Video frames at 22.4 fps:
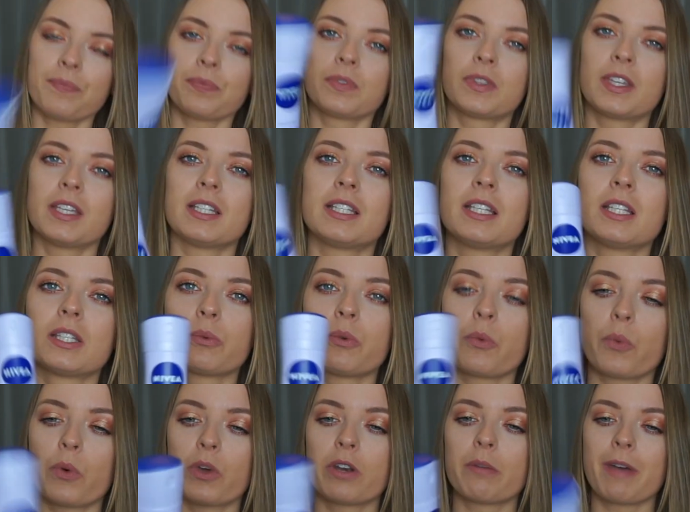This is
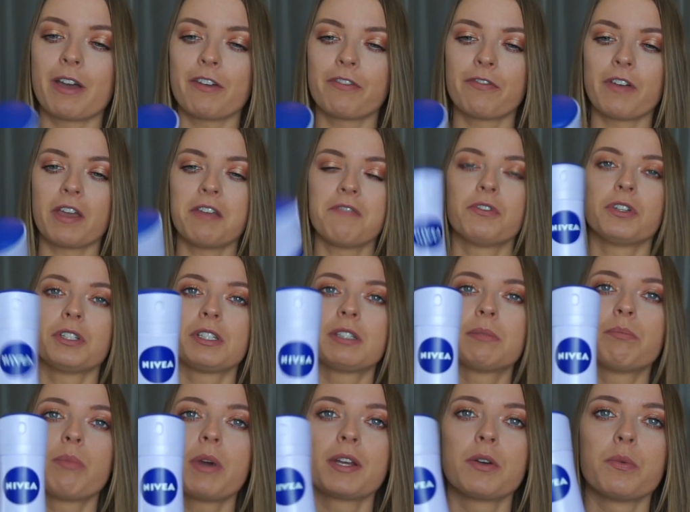one of my favourite
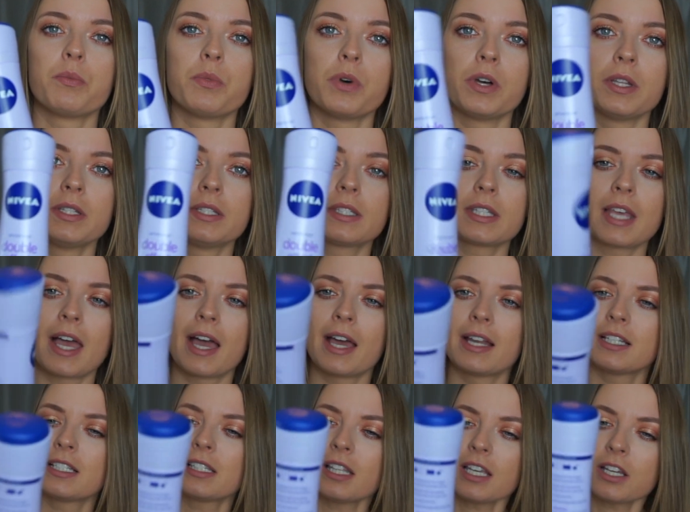spray-on ones
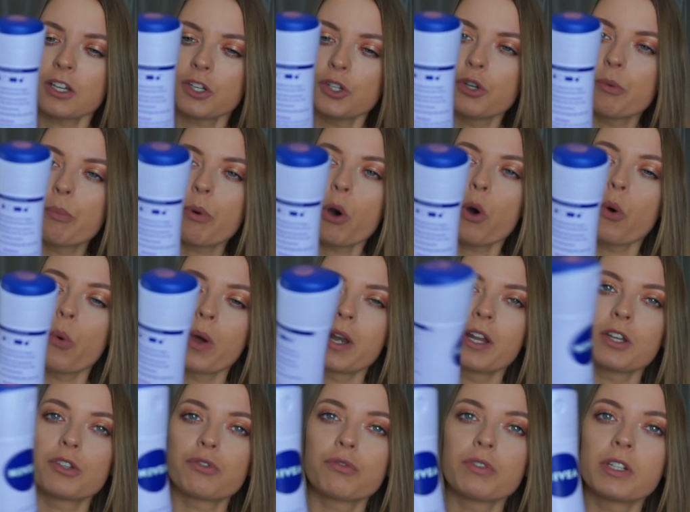and it's like a new bottle
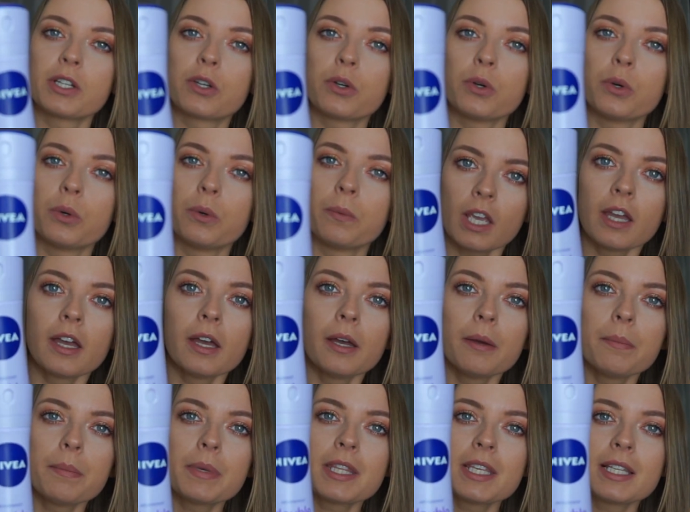and it's really cool.
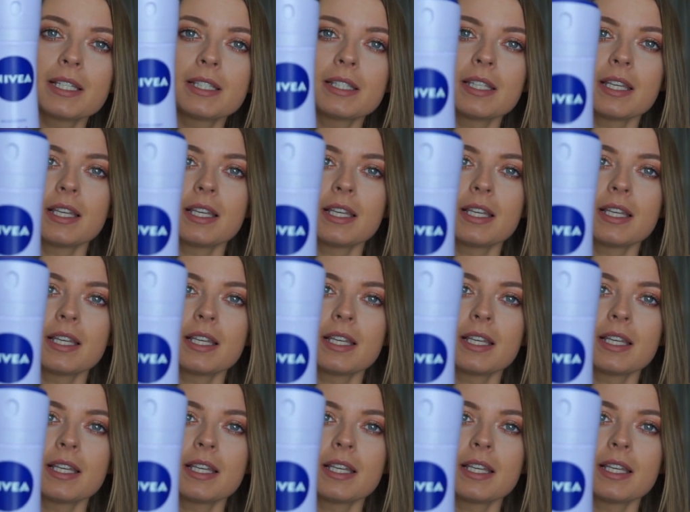But this